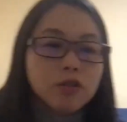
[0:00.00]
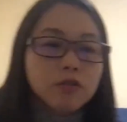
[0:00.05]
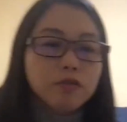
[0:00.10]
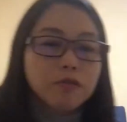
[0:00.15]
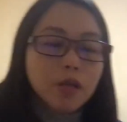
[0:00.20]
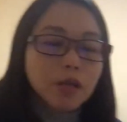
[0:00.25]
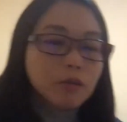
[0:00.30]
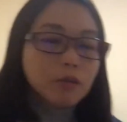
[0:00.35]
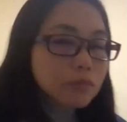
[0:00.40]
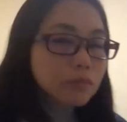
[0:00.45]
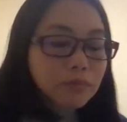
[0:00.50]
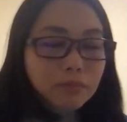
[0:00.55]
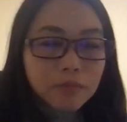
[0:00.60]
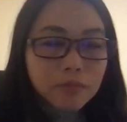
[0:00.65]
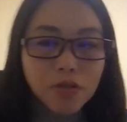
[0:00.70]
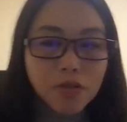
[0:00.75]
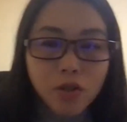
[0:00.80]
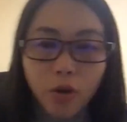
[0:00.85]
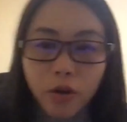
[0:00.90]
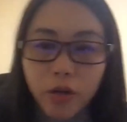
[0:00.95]
of,
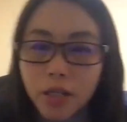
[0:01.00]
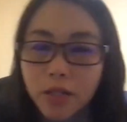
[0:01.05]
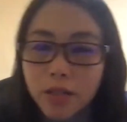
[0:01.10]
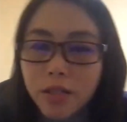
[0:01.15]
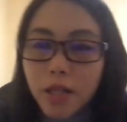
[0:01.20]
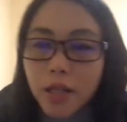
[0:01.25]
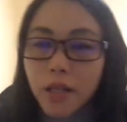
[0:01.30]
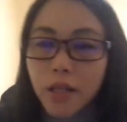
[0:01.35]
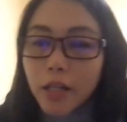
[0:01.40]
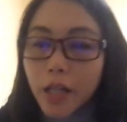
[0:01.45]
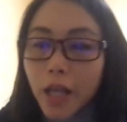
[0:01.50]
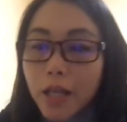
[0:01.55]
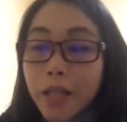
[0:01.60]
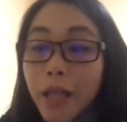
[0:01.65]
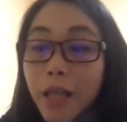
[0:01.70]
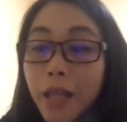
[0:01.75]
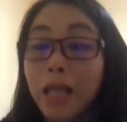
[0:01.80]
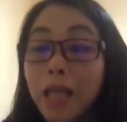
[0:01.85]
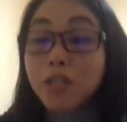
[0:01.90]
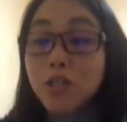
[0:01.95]
sorry, say that again.
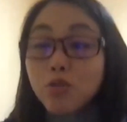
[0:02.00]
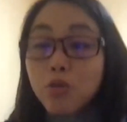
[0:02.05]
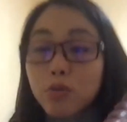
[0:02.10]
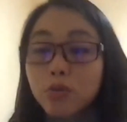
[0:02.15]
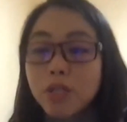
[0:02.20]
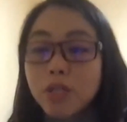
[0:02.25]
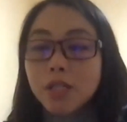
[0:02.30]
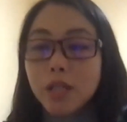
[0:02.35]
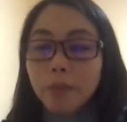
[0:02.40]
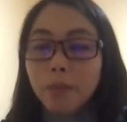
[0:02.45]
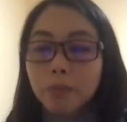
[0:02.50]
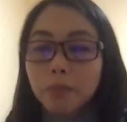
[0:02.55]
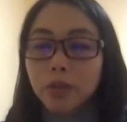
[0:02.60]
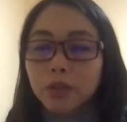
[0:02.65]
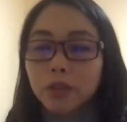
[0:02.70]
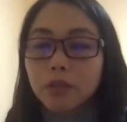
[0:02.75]
The ACE2, ACE2. receptor.